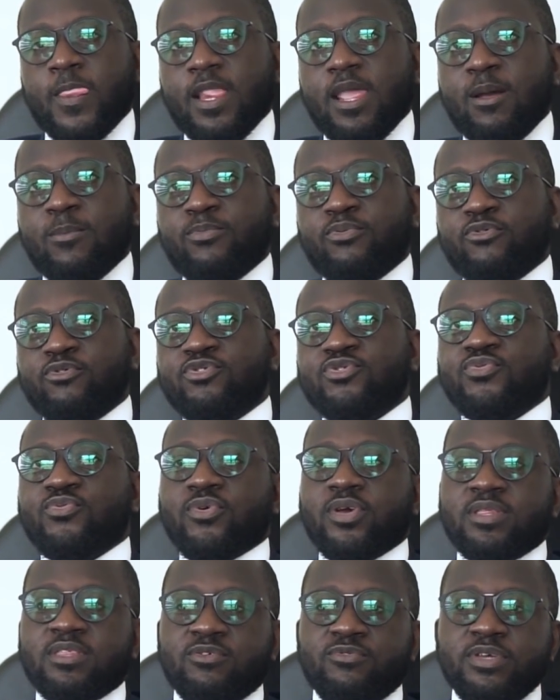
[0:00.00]
approach
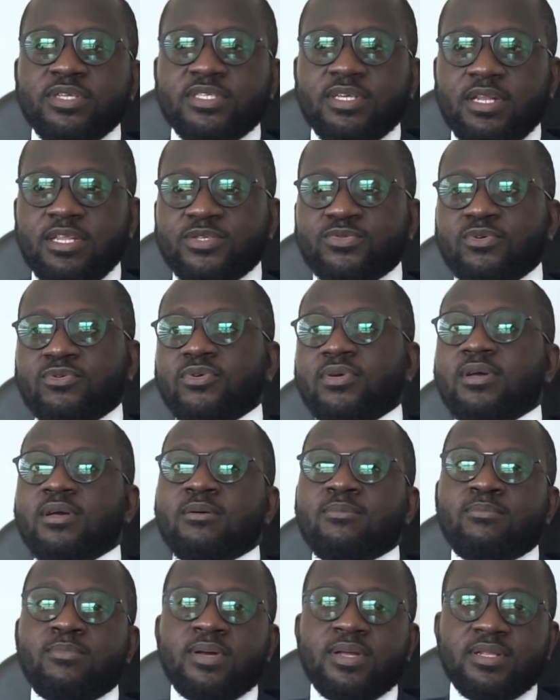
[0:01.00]
where the retailers want to
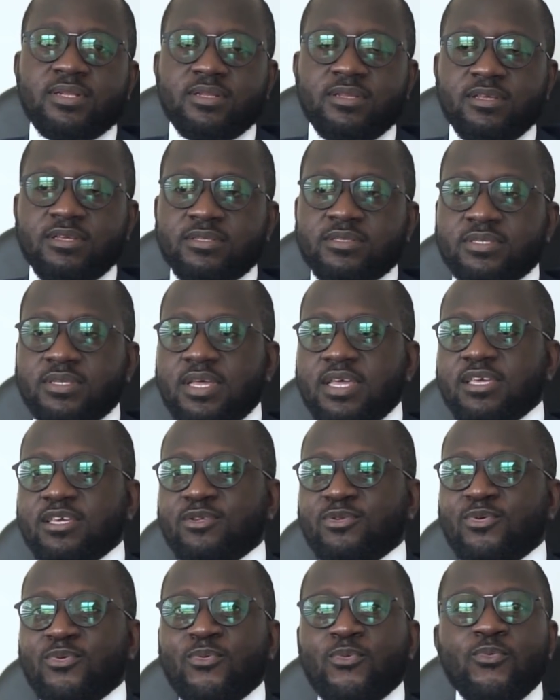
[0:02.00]
come back. It's like,
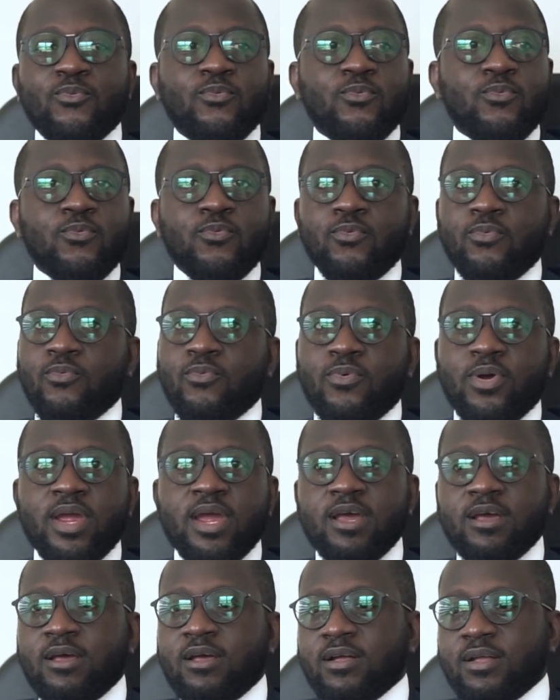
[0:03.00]
where
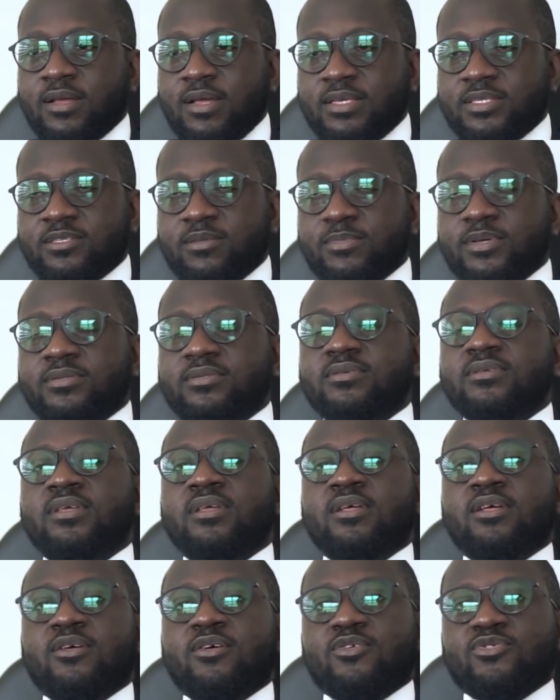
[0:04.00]
are our customers?
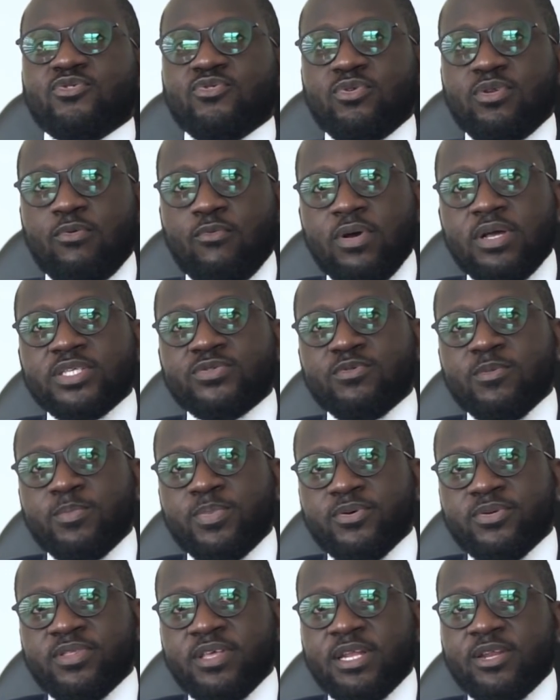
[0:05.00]
So once we
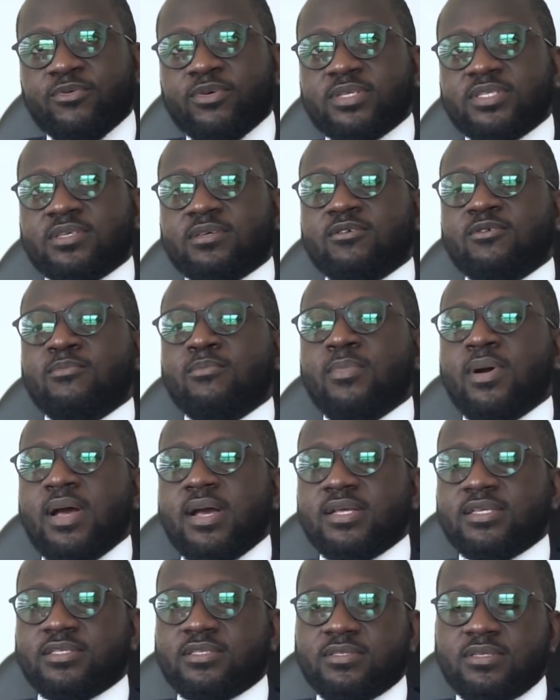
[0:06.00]
build that critical
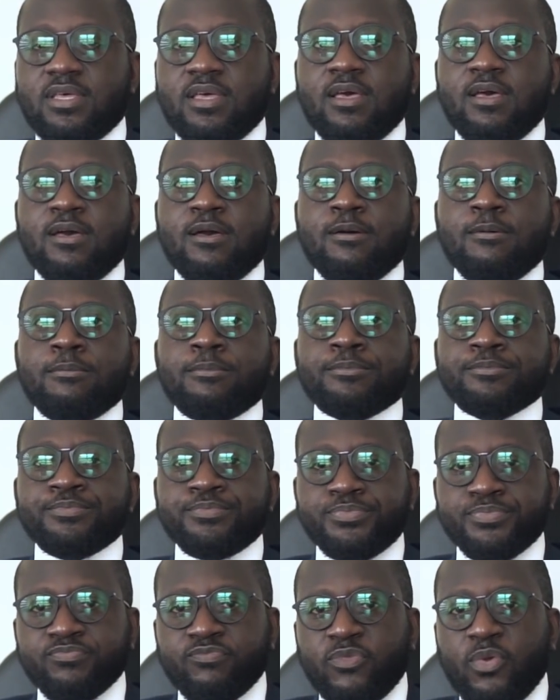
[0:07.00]
mass,
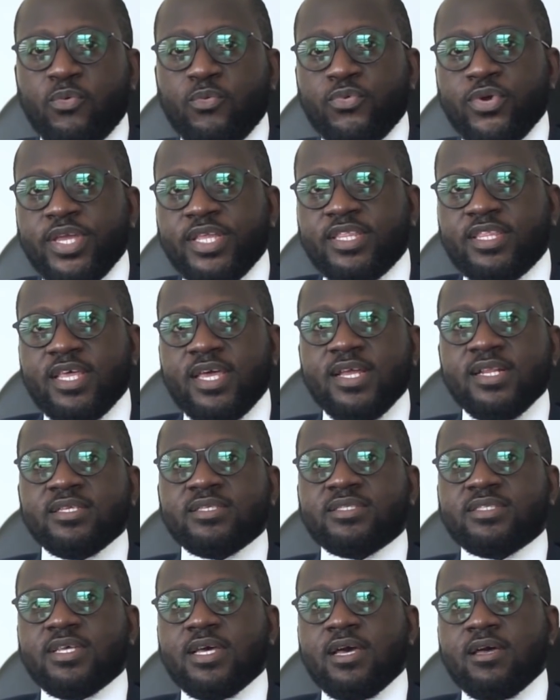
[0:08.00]
we then
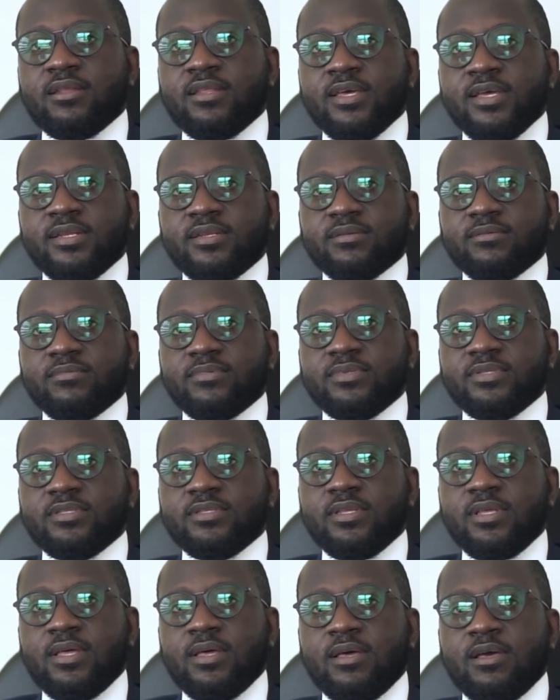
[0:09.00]
started,
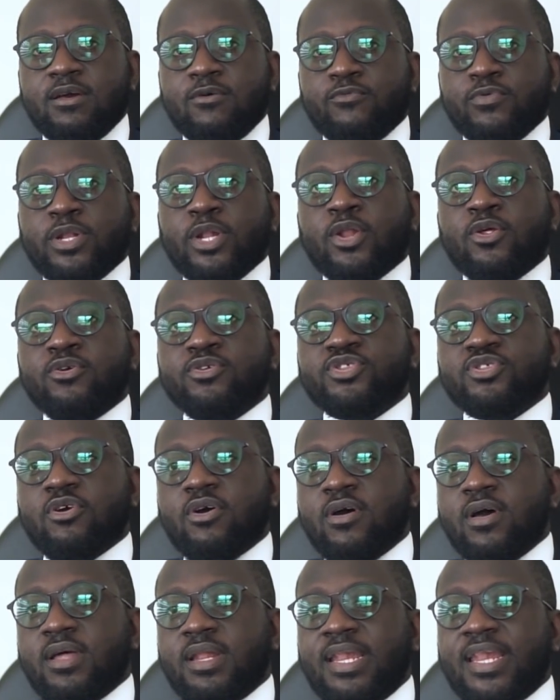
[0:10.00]
we launched
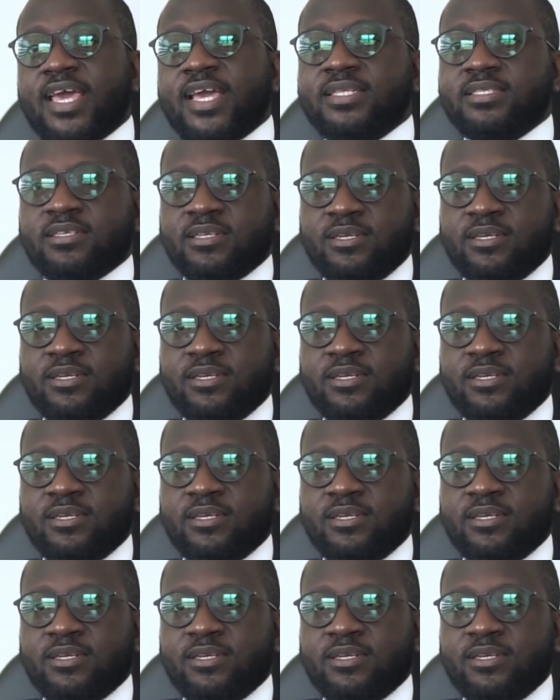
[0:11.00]
our light